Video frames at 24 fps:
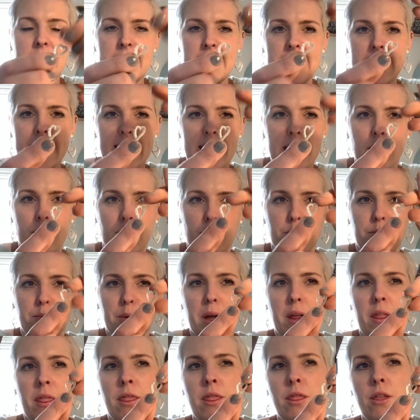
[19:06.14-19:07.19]
clean up
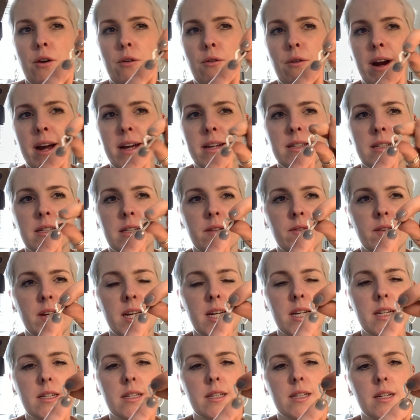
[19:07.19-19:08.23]
the rest of
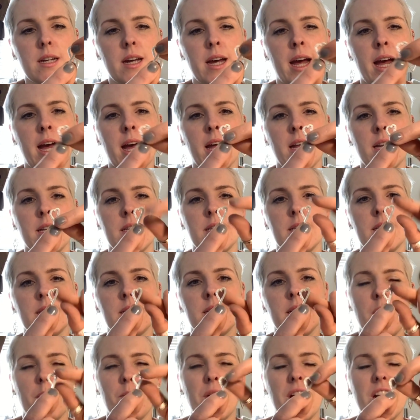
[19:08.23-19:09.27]
it, and
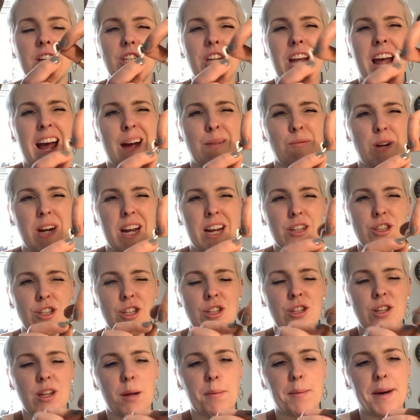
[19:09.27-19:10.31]
I'm going to actually
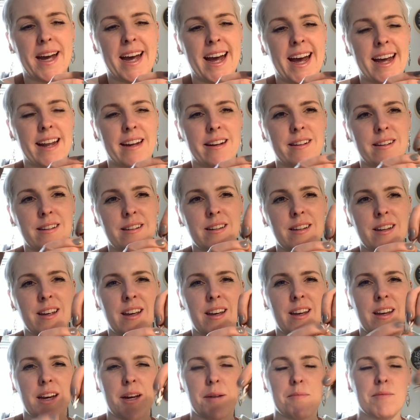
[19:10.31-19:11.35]
do that by hand.
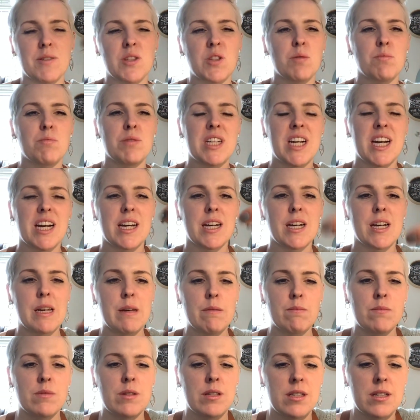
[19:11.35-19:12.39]

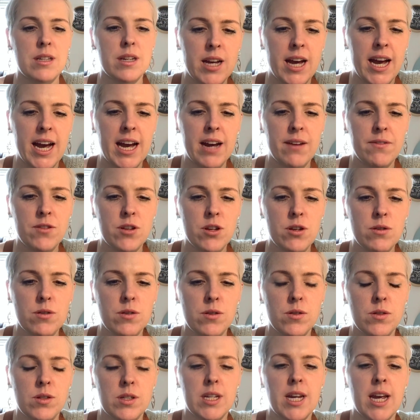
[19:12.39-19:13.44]
Sometimes I have
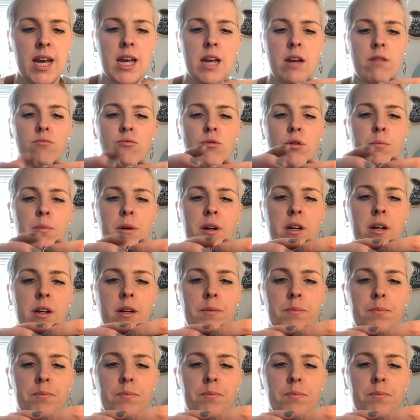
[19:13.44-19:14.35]
used a rubber,